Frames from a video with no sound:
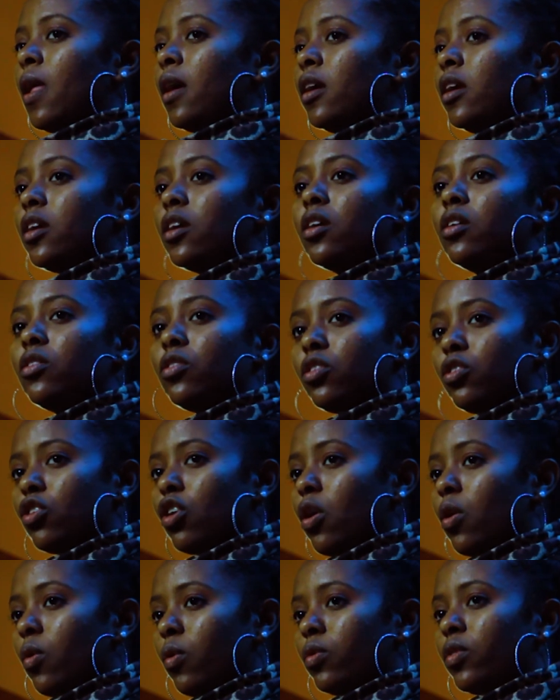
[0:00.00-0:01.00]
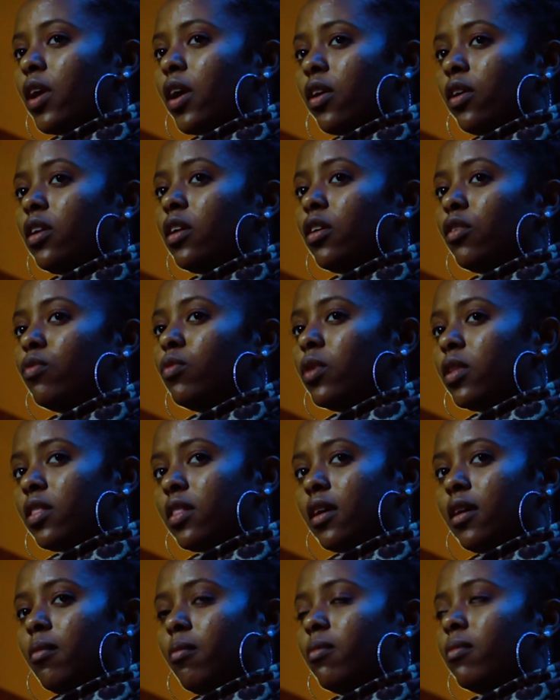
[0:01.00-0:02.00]
you can go there and live with
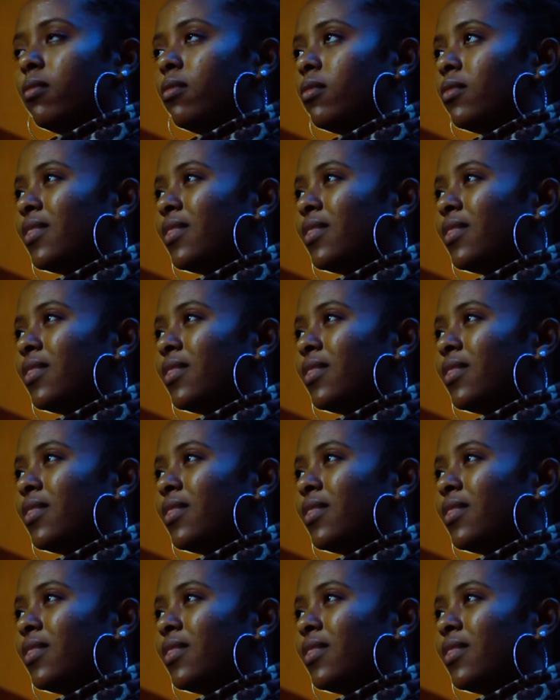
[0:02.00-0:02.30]
them.